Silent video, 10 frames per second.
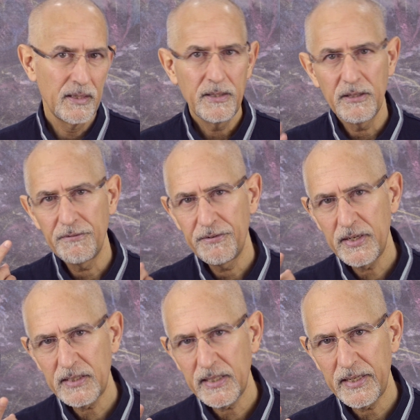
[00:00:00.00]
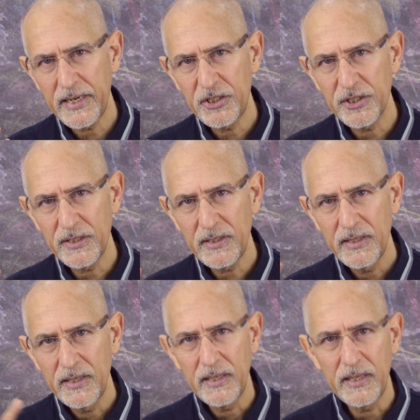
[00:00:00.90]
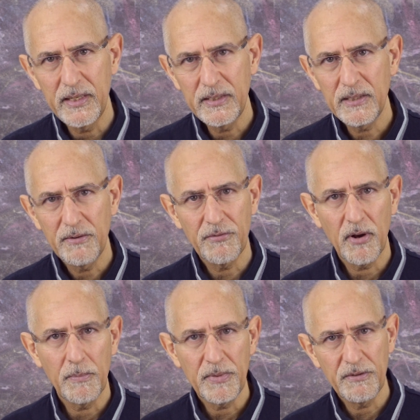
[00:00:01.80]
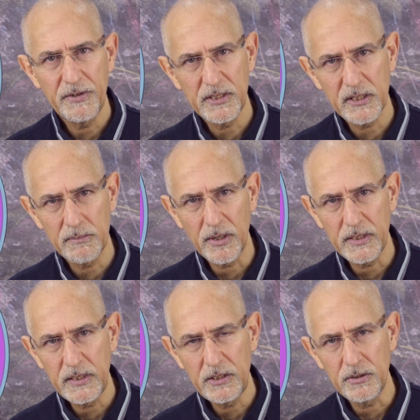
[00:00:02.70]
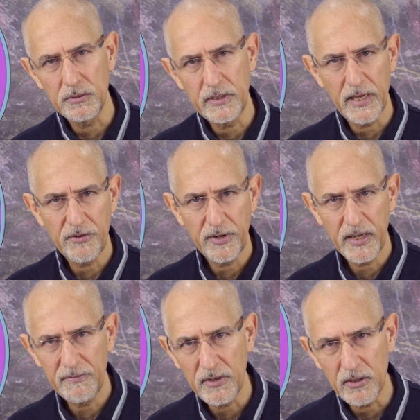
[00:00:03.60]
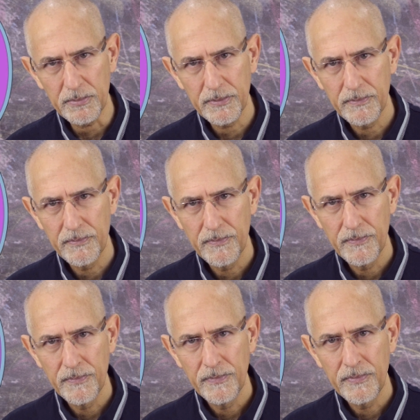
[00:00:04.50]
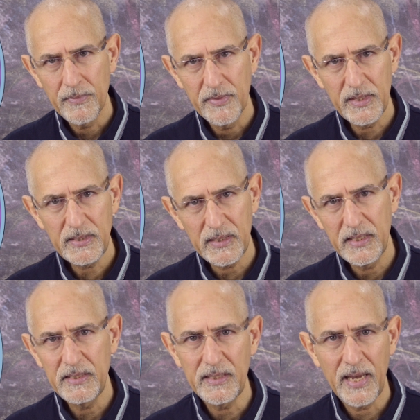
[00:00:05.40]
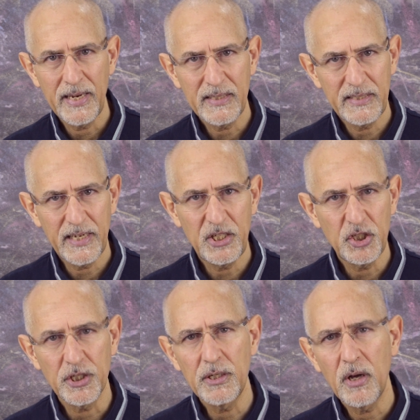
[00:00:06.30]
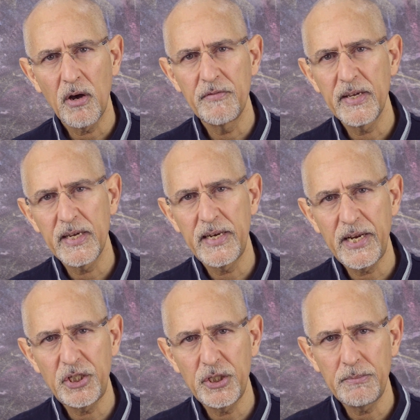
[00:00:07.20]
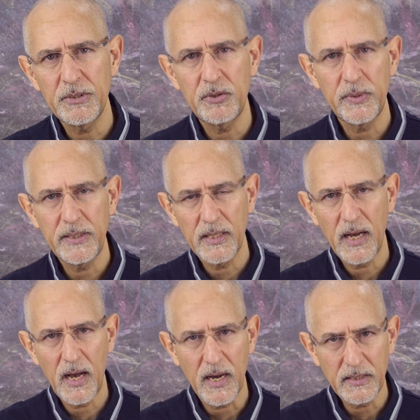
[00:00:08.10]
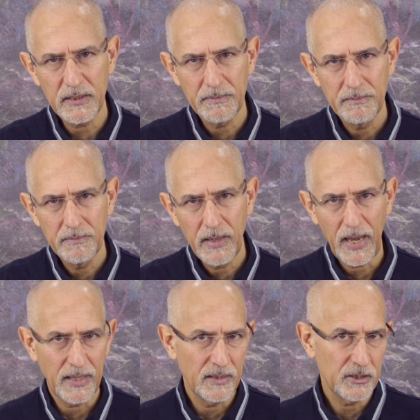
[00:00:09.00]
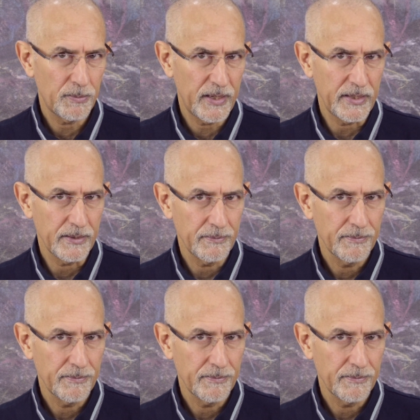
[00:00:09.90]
The first connection is from the physical body to the etheric envelope. This is an extension of the connection between the heart and the spleen.